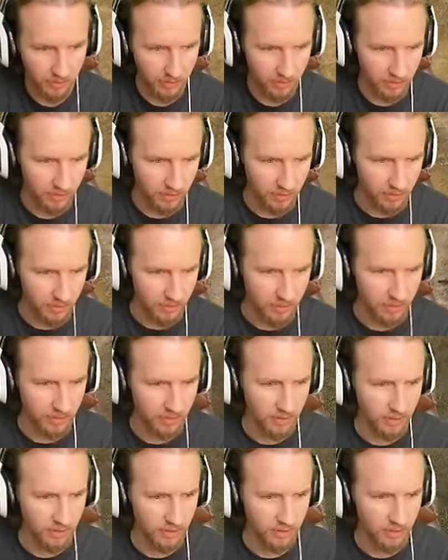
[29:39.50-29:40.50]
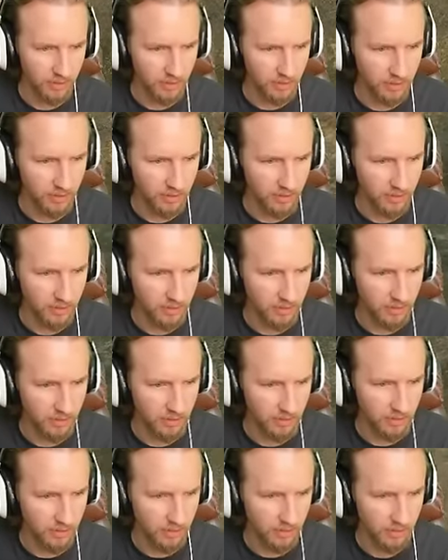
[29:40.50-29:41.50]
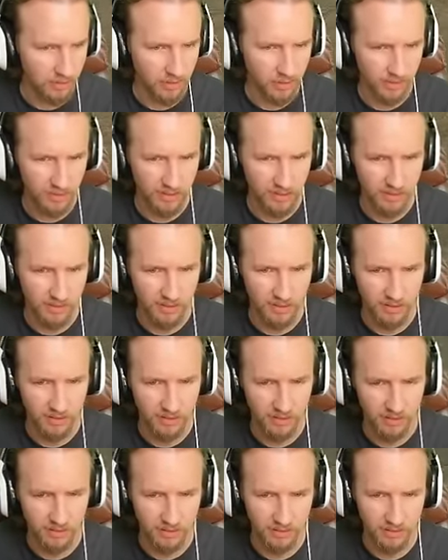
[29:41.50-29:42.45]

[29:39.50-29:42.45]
[no speech]